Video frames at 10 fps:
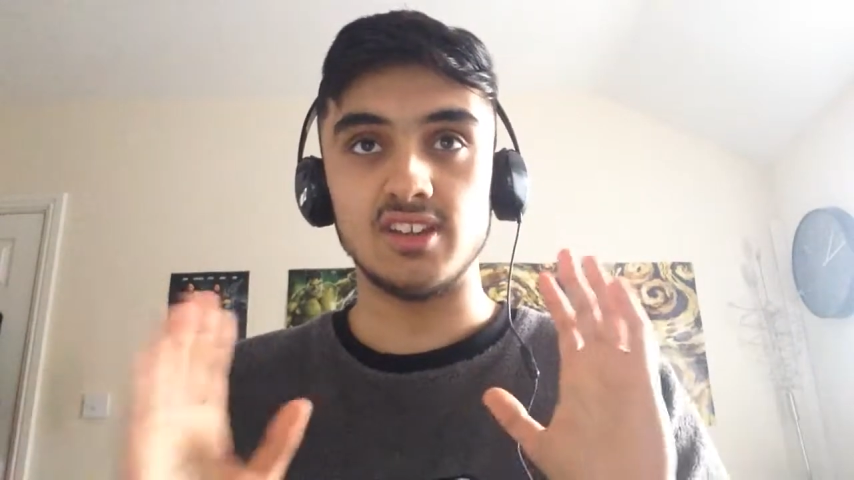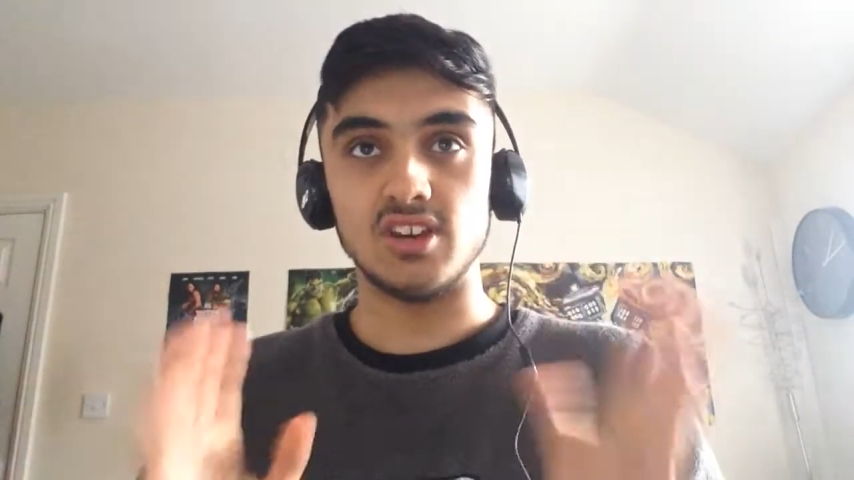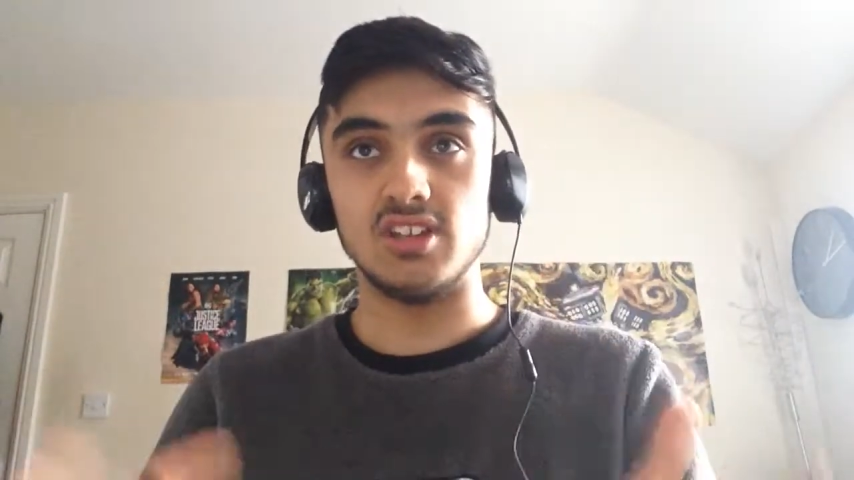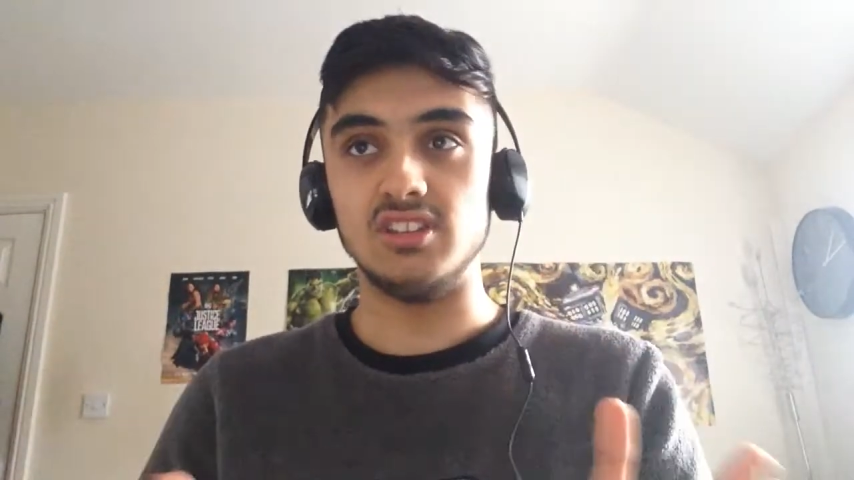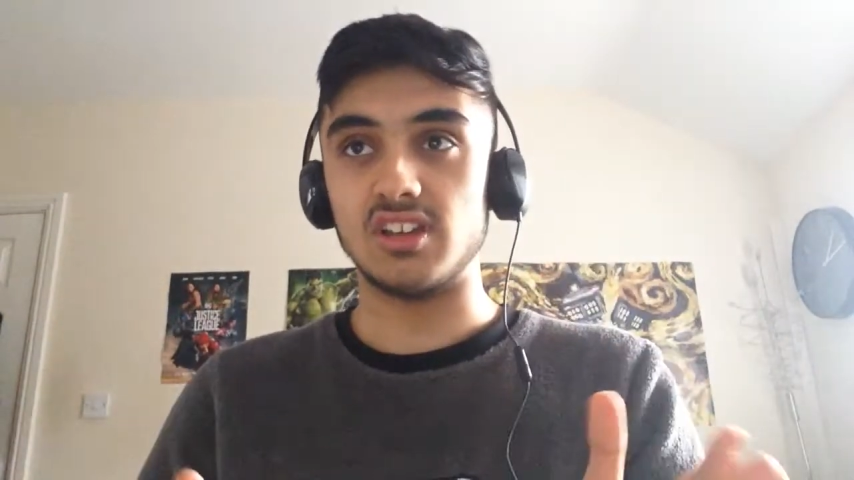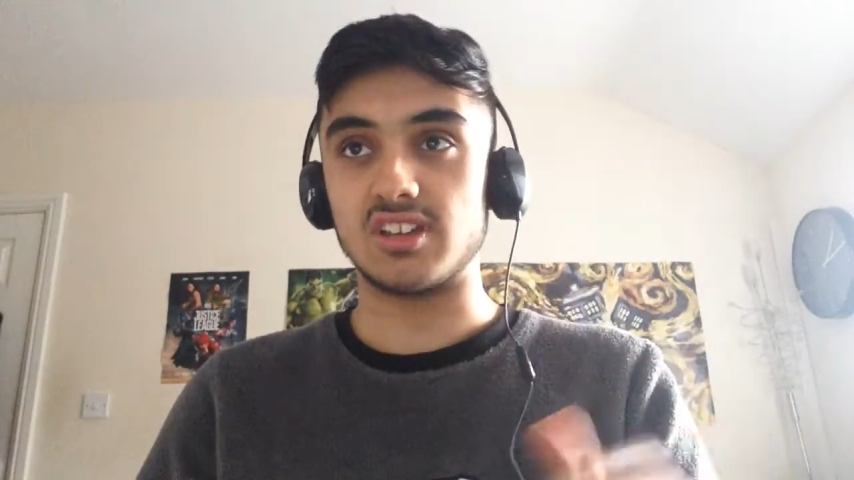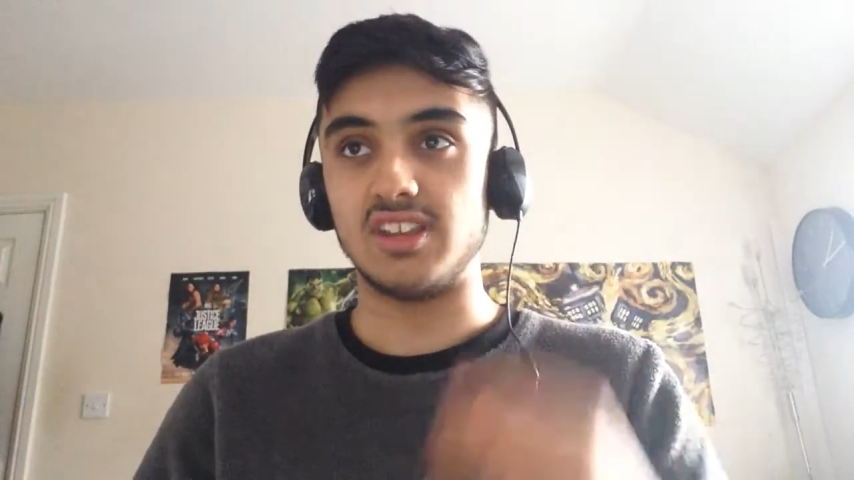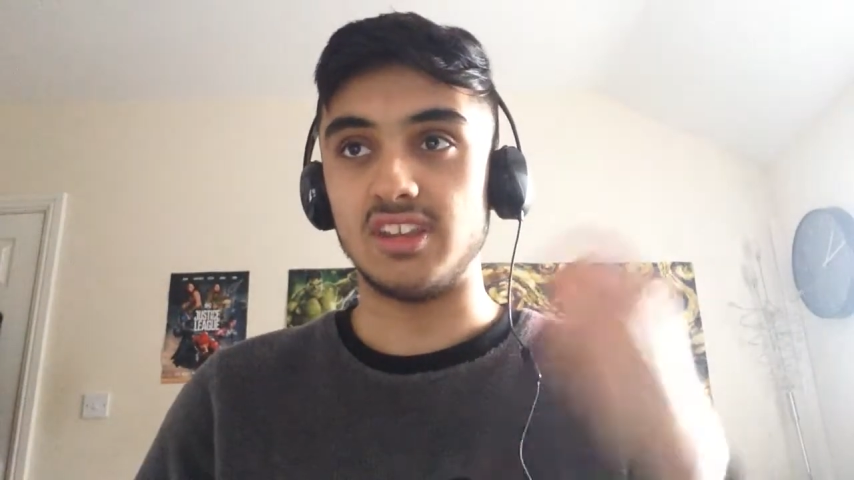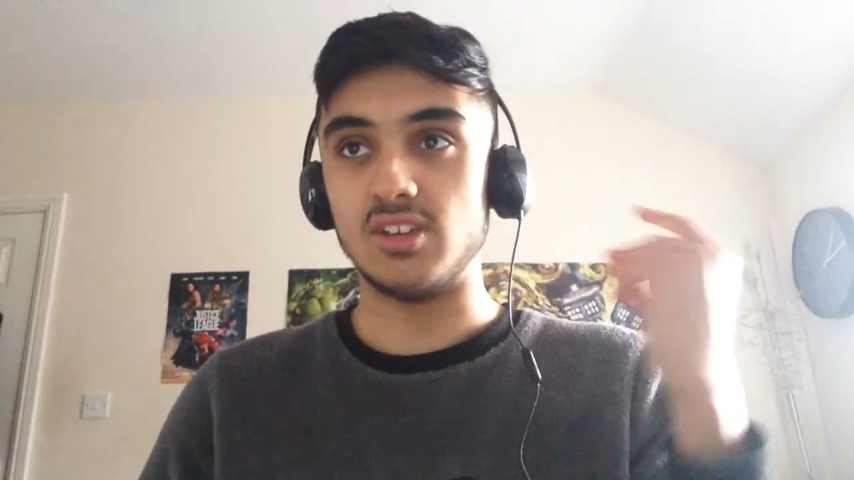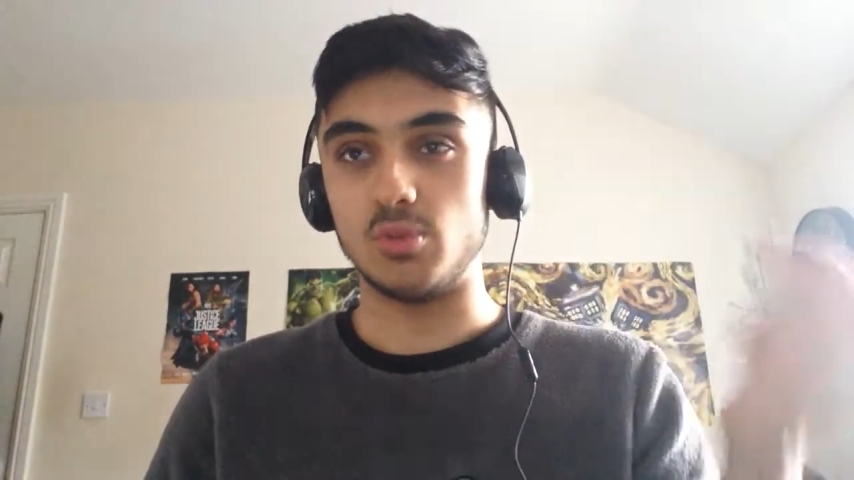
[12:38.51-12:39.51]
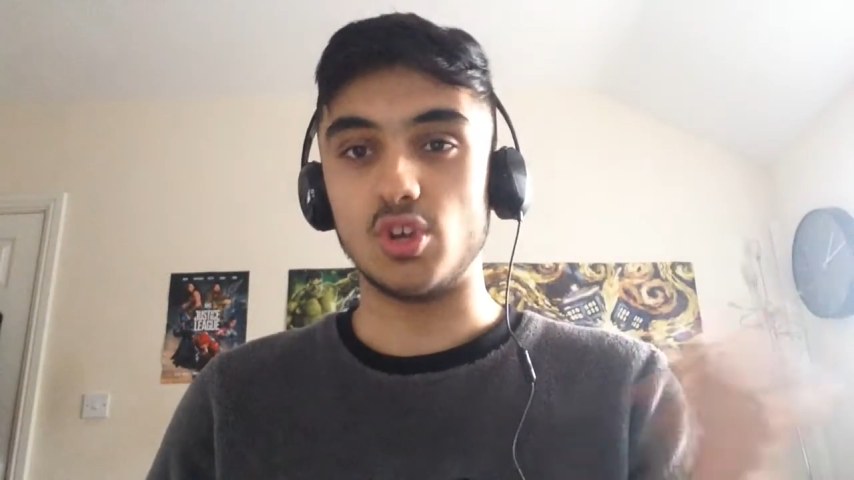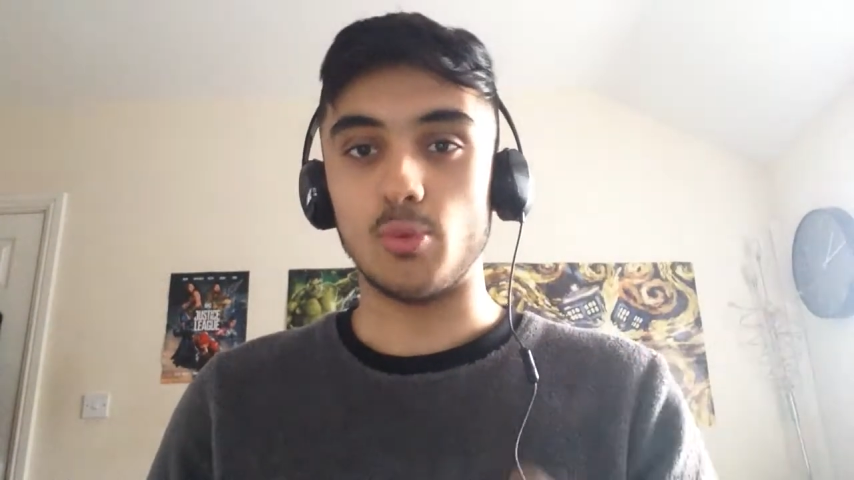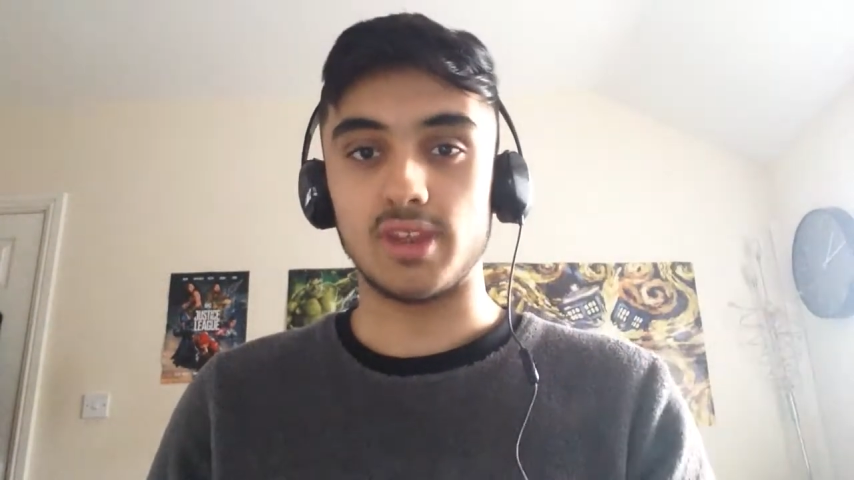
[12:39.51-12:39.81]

Unlucky. We go